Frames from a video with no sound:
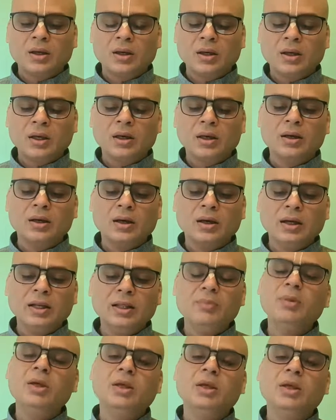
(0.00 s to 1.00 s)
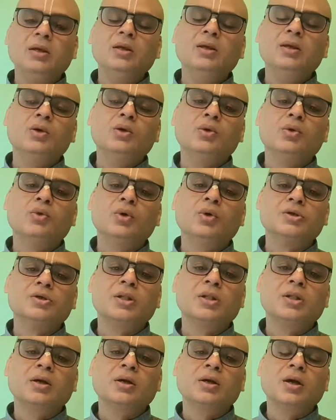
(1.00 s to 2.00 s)
King Nimi, who was
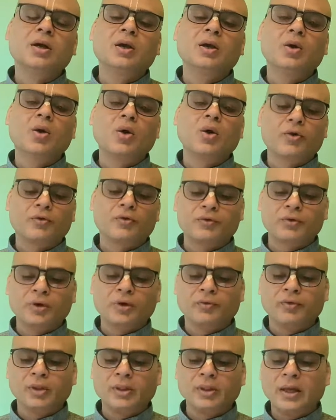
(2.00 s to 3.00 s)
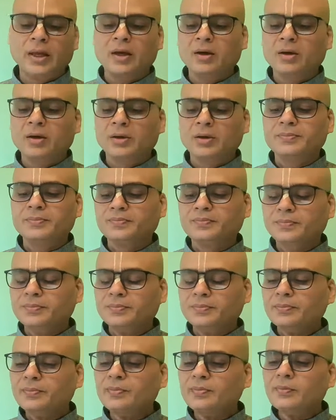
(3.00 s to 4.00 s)
the king of Videha,
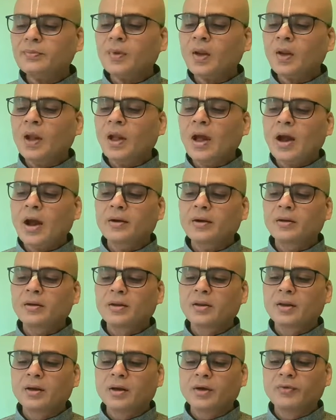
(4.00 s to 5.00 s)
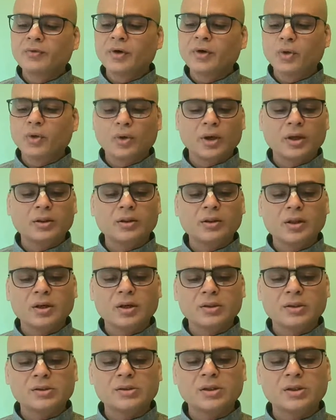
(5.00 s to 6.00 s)
and the Navi
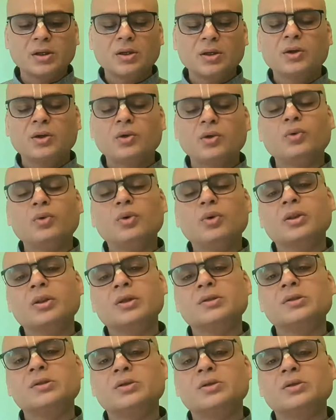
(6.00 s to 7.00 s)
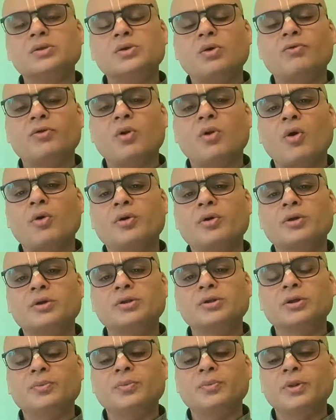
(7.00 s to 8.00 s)
Yogendras, who were the sons of Lord
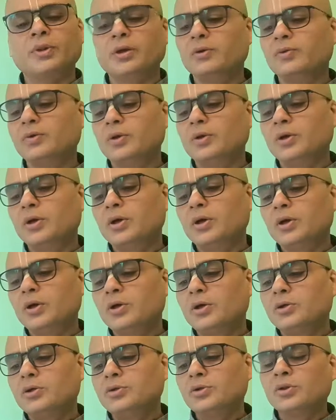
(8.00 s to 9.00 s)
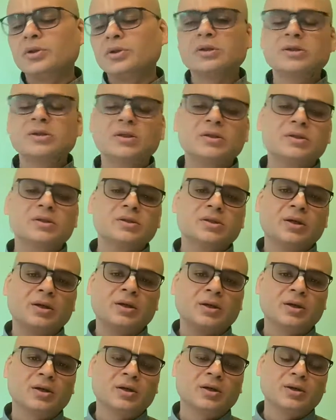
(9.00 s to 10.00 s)
Rishabdev. So this is
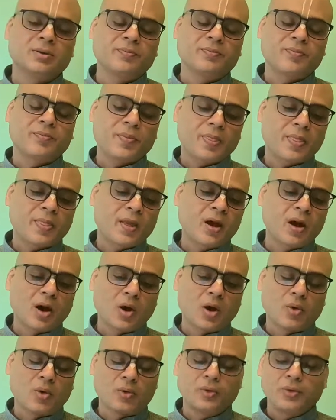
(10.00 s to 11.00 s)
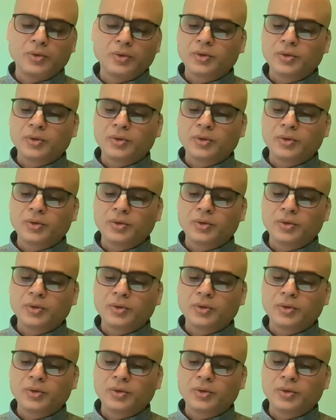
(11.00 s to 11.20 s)
how